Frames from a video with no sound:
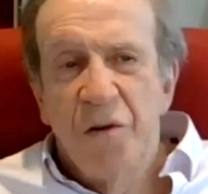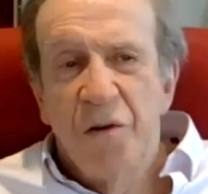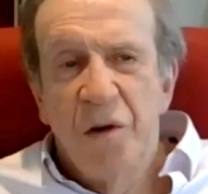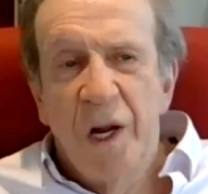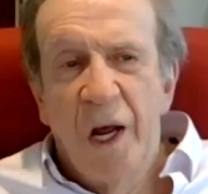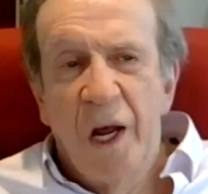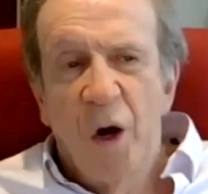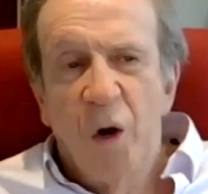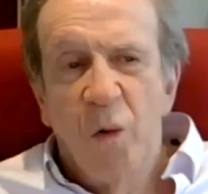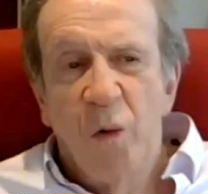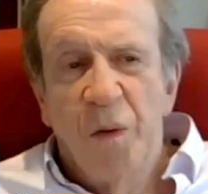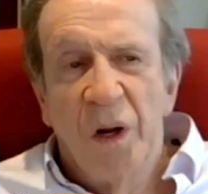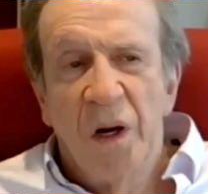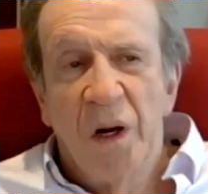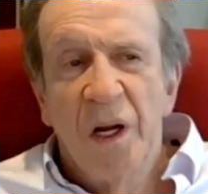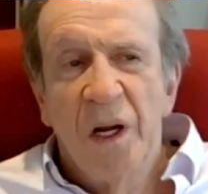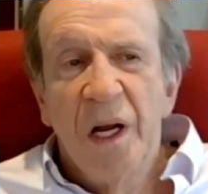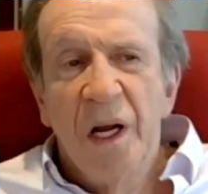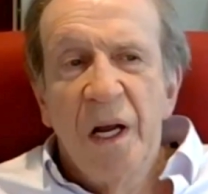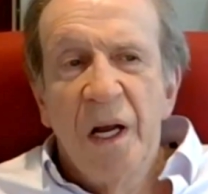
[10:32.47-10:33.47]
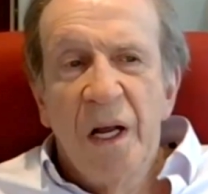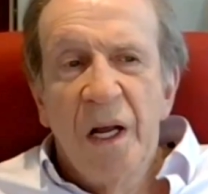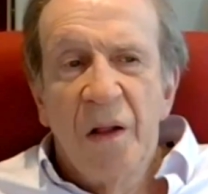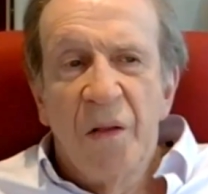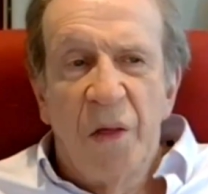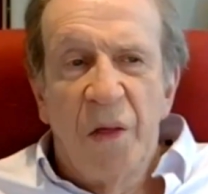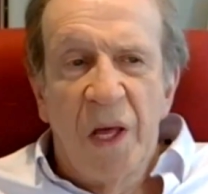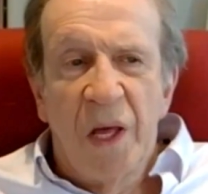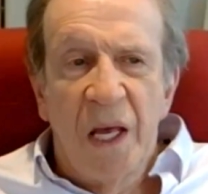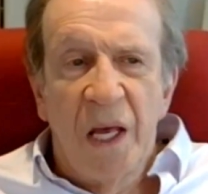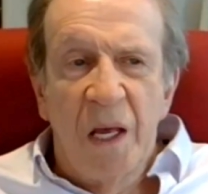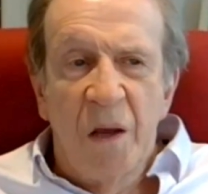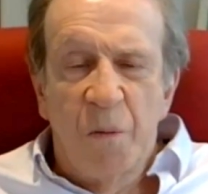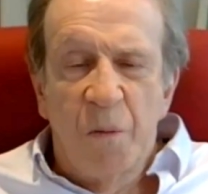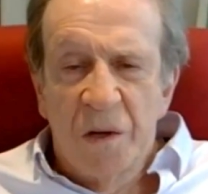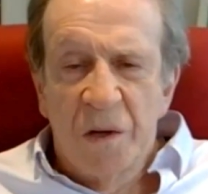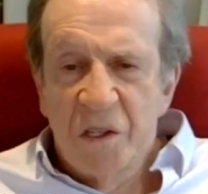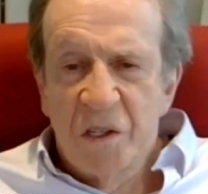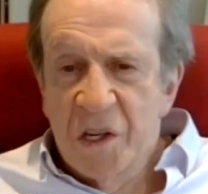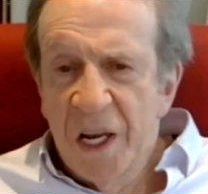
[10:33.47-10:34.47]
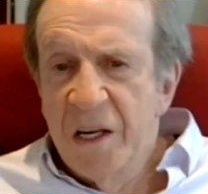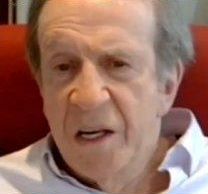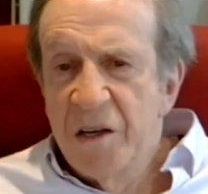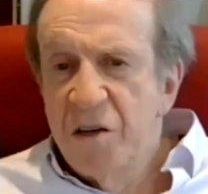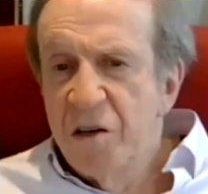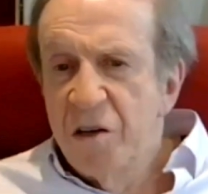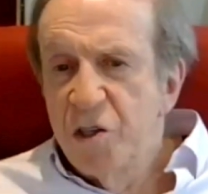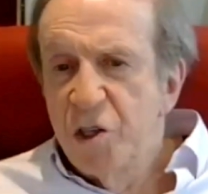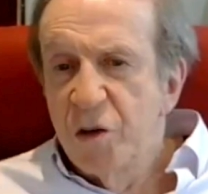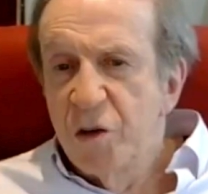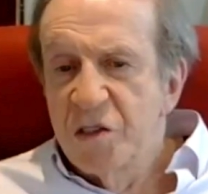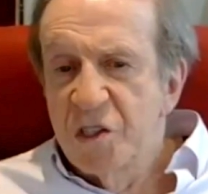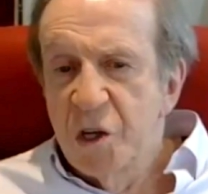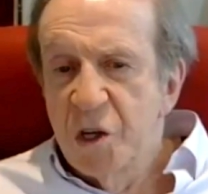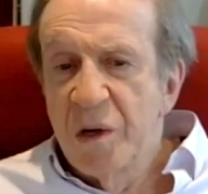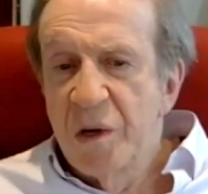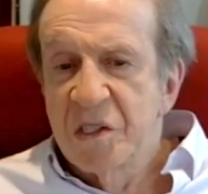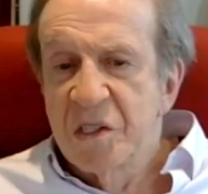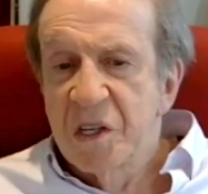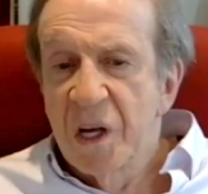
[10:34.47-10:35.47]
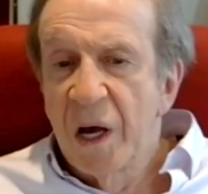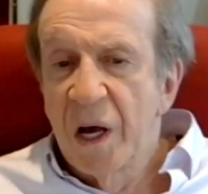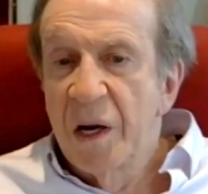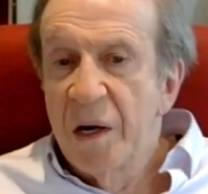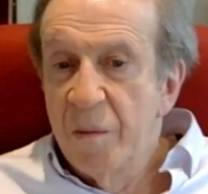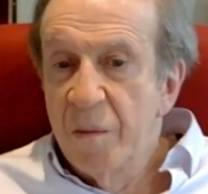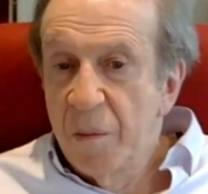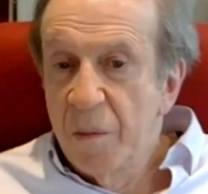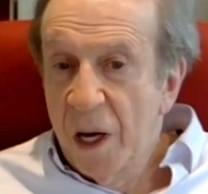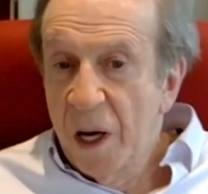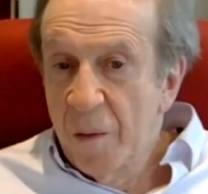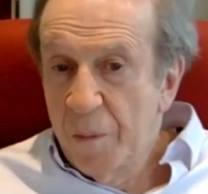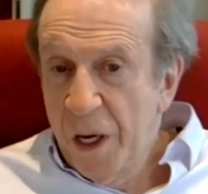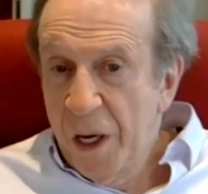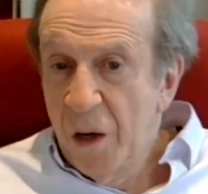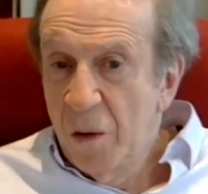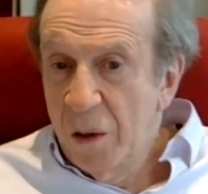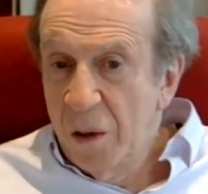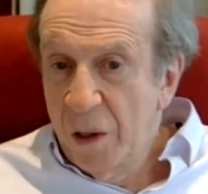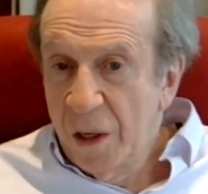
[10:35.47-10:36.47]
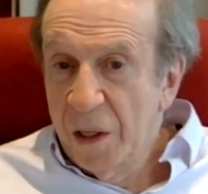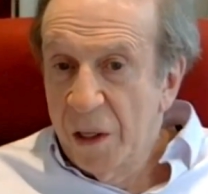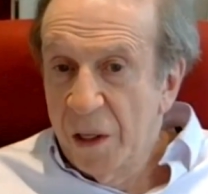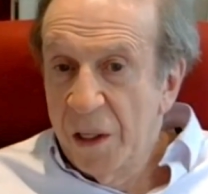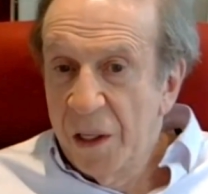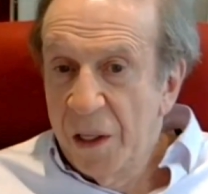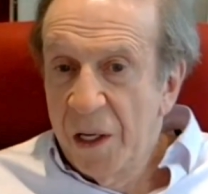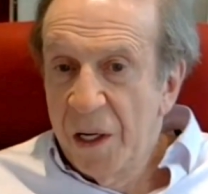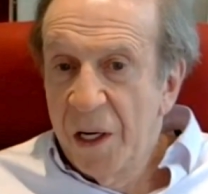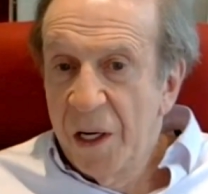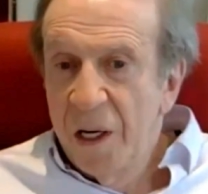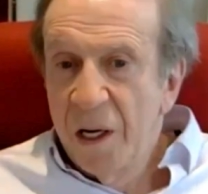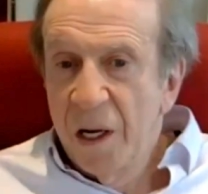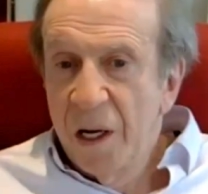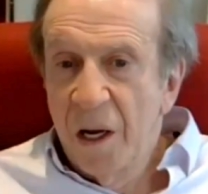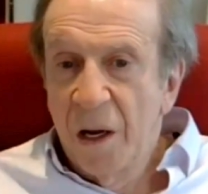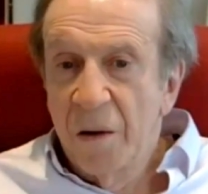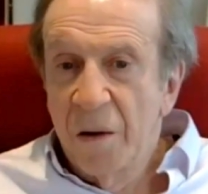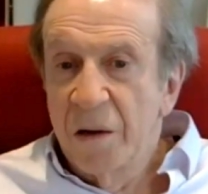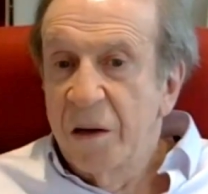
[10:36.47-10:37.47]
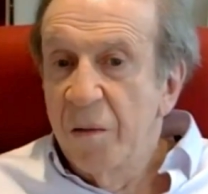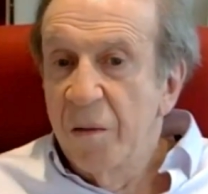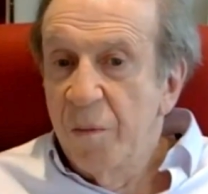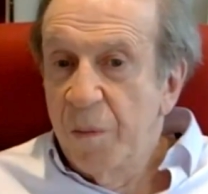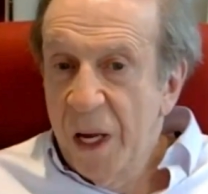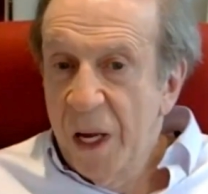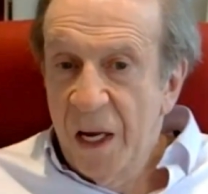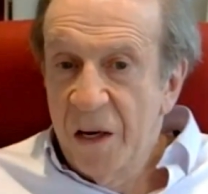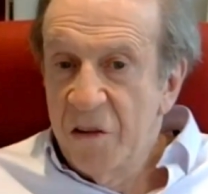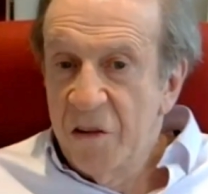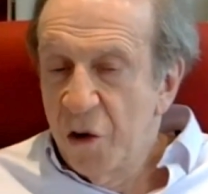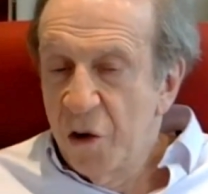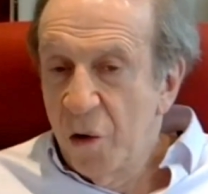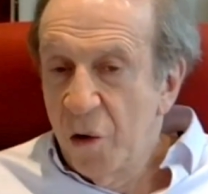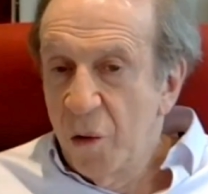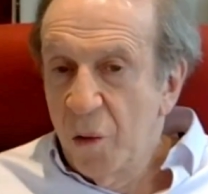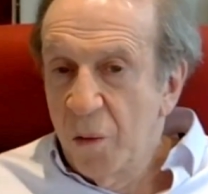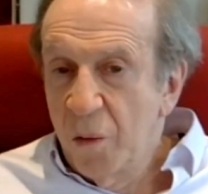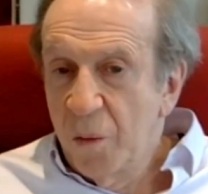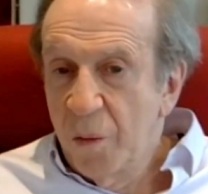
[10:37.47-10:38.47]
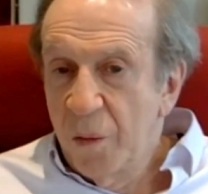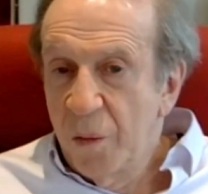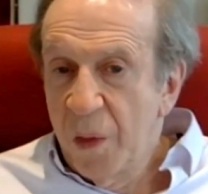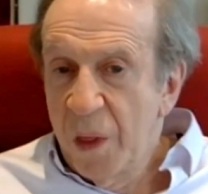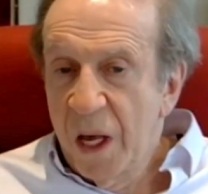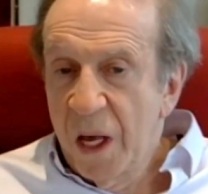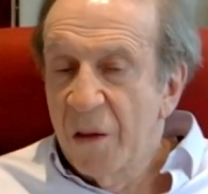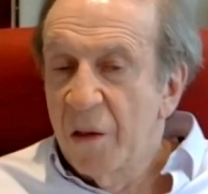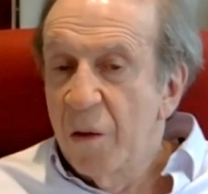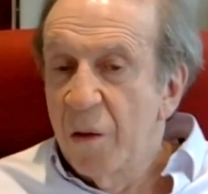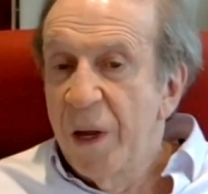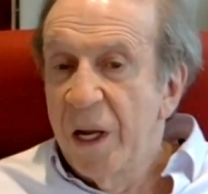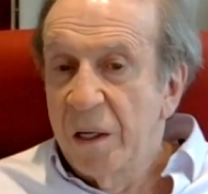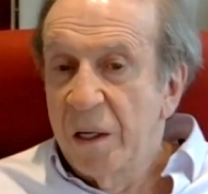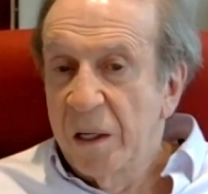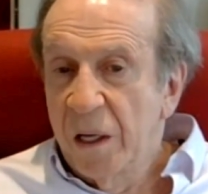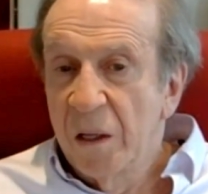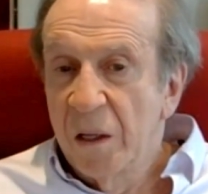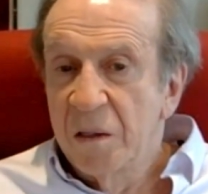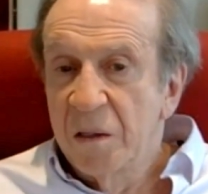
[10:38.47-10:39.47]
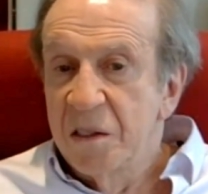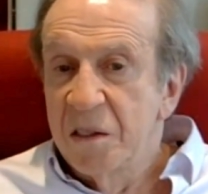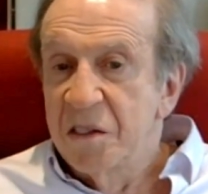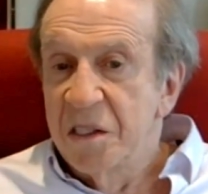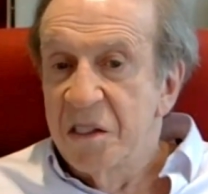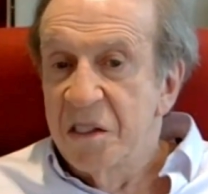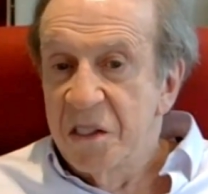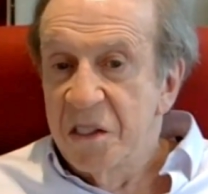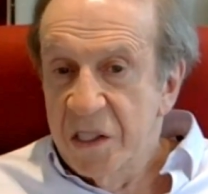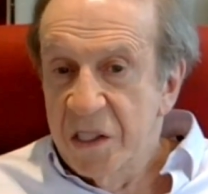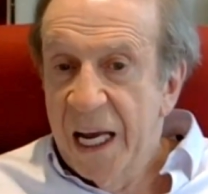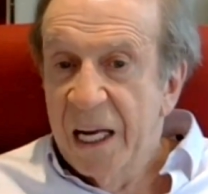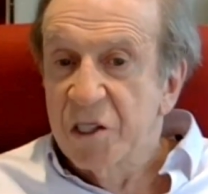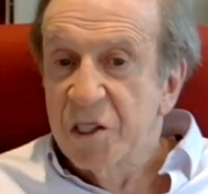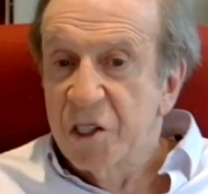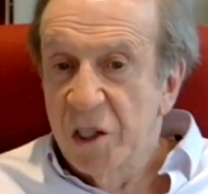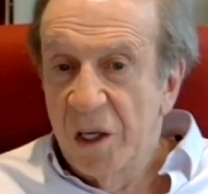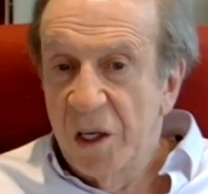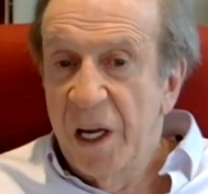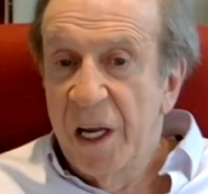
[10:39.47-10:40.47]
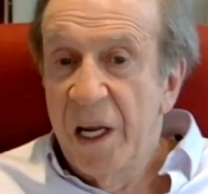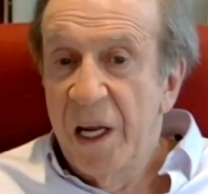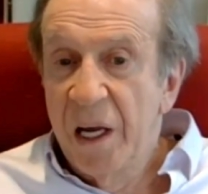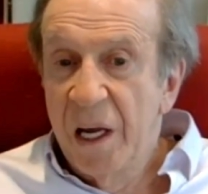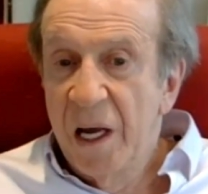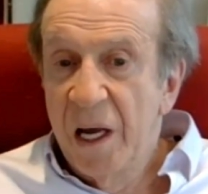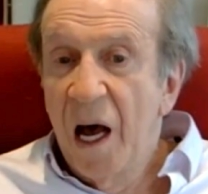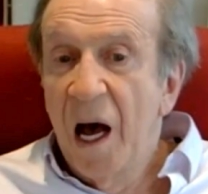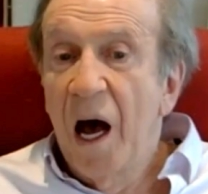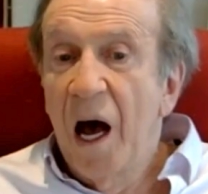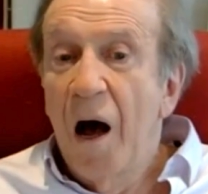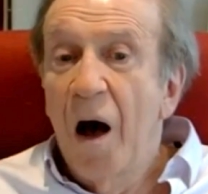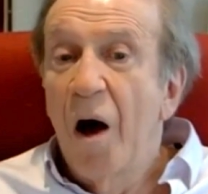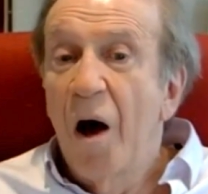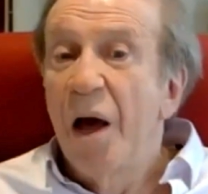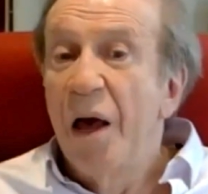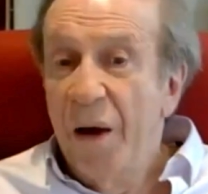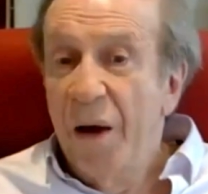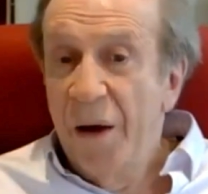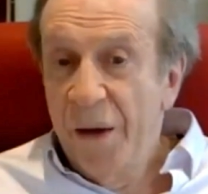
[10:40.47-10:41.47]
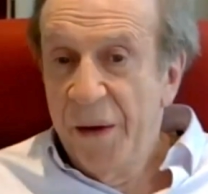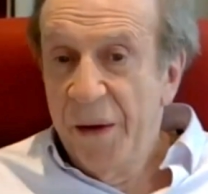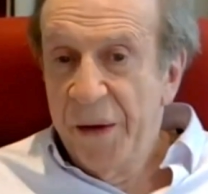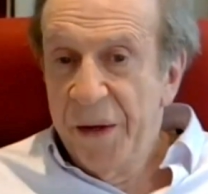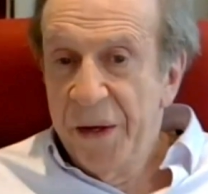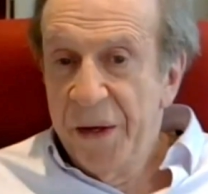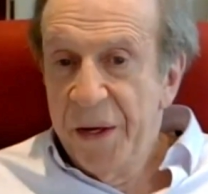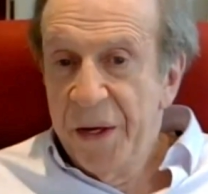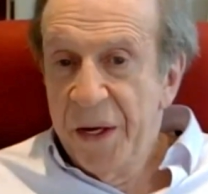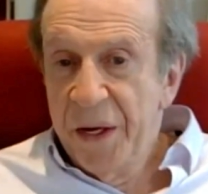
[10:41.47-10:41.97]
don't know if you know, but the percentage of suicide in bipolar and compared to the other mental illnesses is actually higher.